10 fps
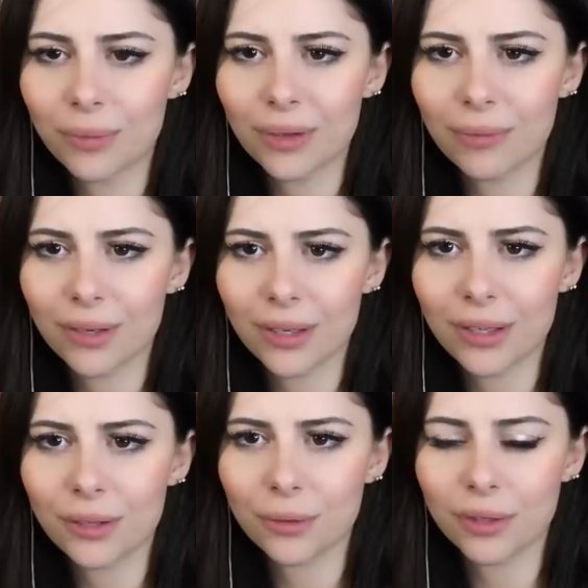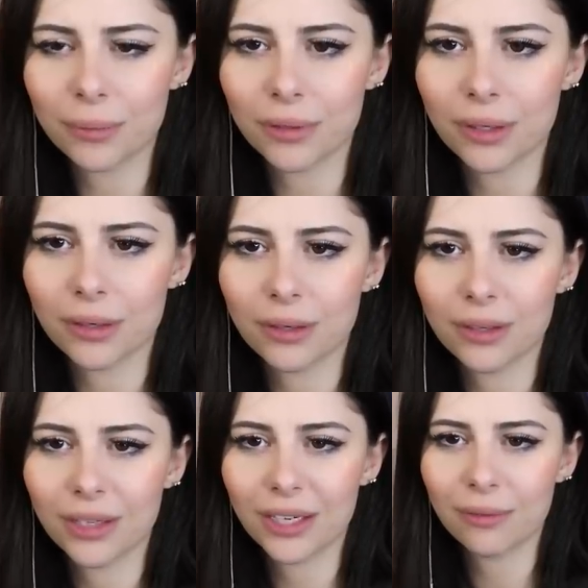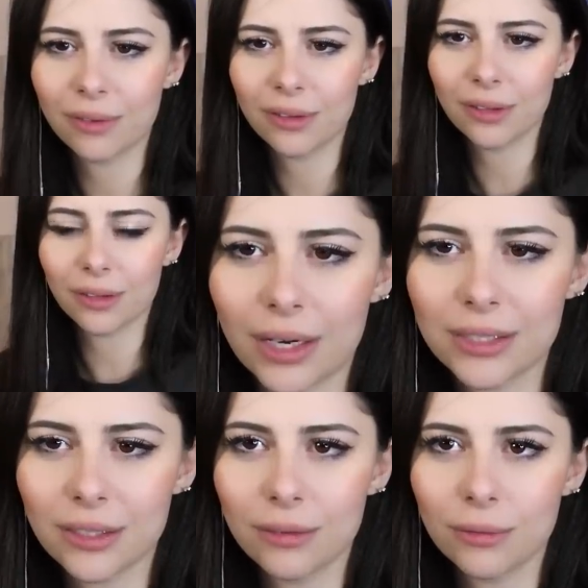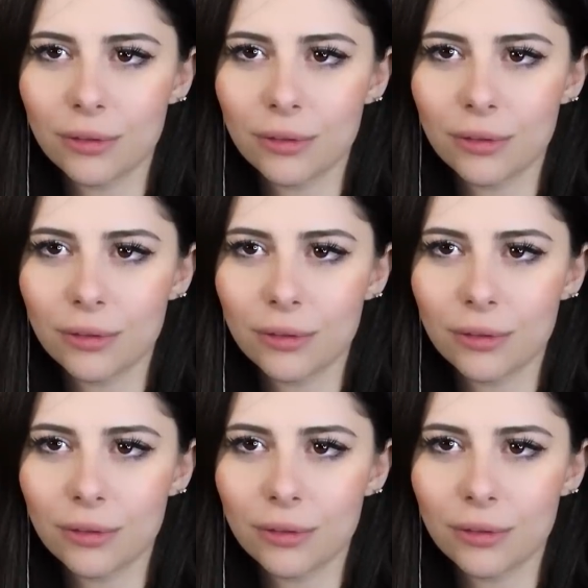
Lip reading: What are they doing out there? Are they getting rid of the ice on the